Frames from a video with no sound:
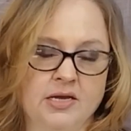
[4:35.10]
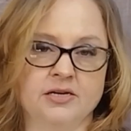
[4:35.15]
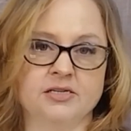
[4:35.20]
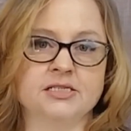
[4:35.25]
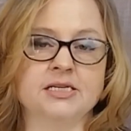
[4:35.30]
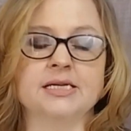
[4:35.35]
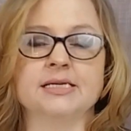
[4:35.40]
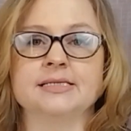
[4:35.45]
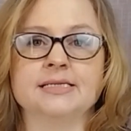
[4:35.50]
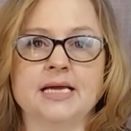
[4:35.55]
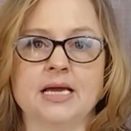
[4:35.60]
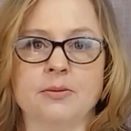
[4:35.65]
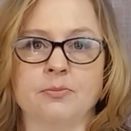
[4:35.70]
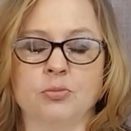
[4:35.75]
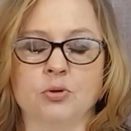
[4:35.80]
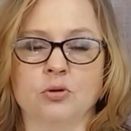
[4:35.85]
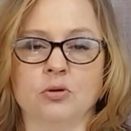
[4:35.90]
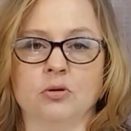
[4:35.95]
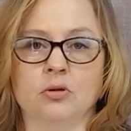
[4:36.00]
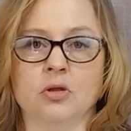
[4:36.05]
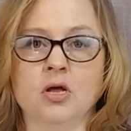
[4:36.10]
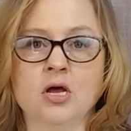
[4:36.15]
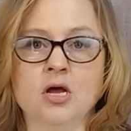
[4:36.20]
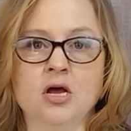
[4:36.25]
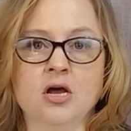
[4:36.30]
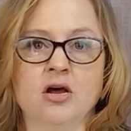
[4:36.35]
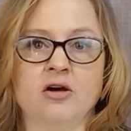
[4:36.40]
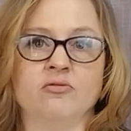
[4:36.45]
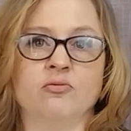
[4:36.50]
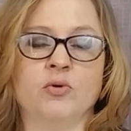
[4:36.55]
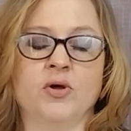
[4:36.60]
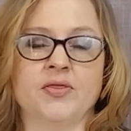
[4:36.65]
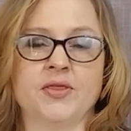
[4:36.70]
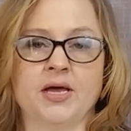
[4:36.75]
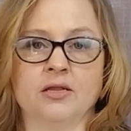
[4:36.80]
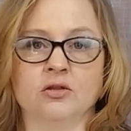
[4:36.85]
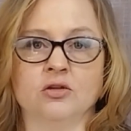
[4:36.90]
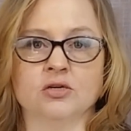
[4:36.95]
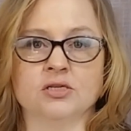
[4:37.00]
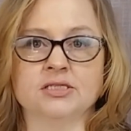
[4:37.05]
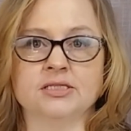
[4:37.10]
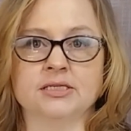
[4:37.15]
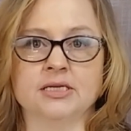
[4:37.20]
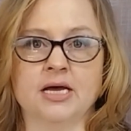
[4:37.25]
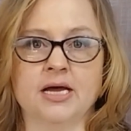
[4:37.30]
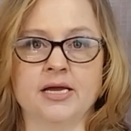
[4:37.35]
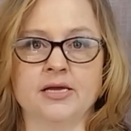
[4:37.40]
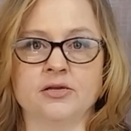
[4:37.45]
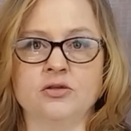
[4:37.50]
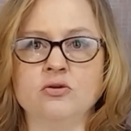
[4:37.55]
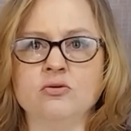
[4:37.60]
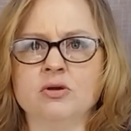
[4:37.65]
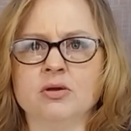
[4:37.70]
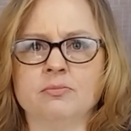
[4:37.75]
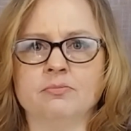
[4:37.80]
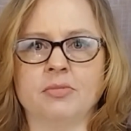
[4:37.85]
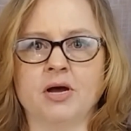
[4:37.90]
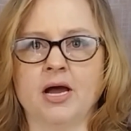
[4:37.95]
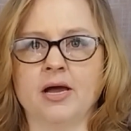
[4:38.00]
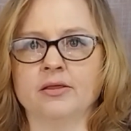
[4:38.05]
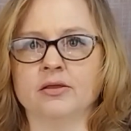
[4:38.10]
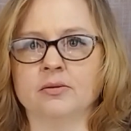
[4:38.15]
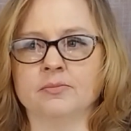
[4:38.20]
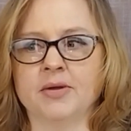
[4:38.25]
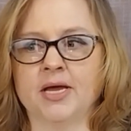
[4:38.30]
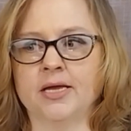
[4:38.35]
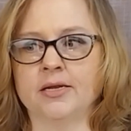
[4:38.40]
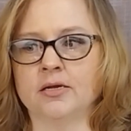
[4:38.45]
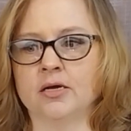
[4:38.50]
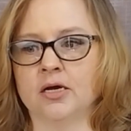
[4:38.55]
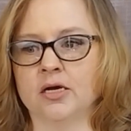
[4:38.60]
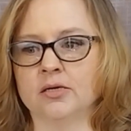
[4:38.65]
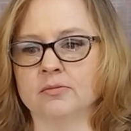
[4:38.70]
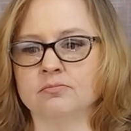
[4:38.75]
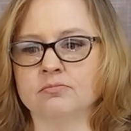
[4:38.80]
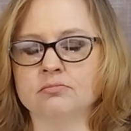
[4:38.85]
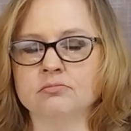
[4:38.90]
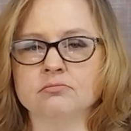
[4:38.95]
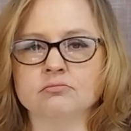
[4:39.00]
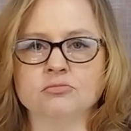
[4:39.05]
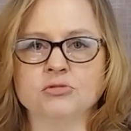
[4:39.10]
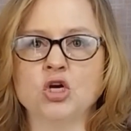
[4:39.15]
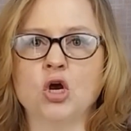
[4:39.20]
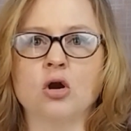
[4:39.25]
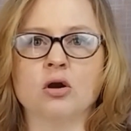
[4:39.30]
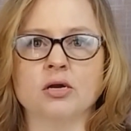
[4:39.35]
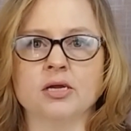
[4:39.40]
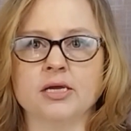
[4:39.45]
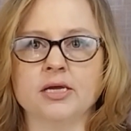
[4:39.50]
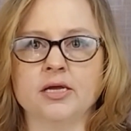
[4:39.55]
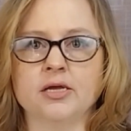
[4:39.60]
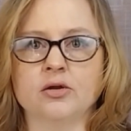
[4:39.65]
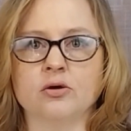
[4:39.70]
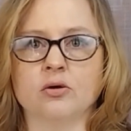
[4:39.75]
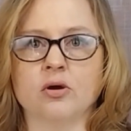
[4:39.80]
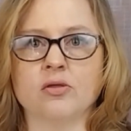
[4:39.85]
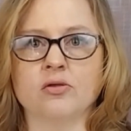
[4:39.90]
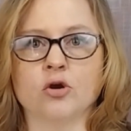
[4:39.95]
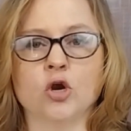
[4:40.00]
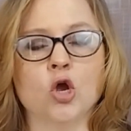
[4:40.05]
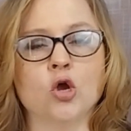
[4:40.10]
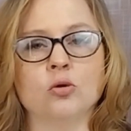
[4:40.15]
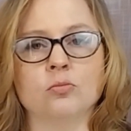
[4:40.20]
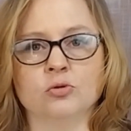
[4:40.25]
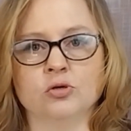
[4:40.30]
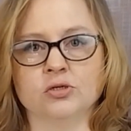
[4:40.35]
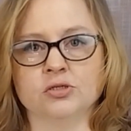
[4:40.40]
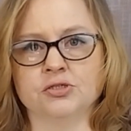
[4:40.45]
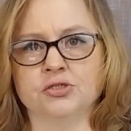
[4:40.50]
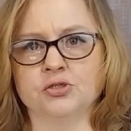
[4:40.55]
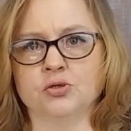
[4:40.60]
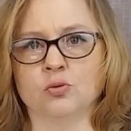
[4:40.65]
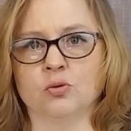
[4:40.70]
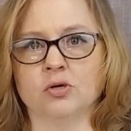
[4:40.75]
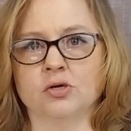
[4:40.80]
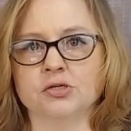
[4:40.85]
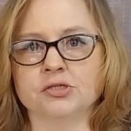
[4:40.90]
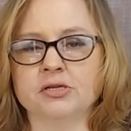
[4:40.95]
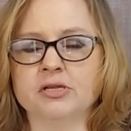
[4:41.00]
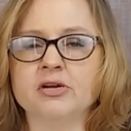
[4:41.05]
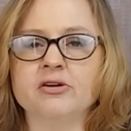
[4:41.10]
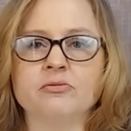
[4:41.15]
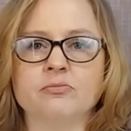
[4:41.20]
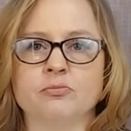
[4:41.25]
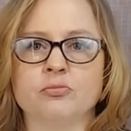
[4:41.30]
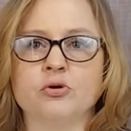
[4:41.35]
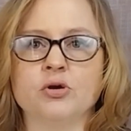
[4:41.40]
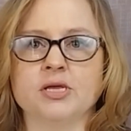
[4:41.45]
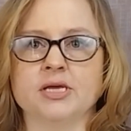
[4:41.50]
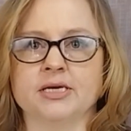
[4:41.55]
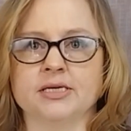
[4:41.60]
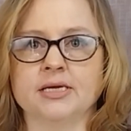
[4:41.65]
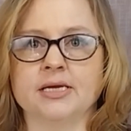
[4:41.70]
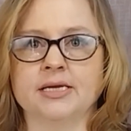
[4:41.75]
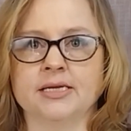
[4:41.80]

Here's an example of what that looks like. You can buy them at Target or other home goods stores, and they're pretty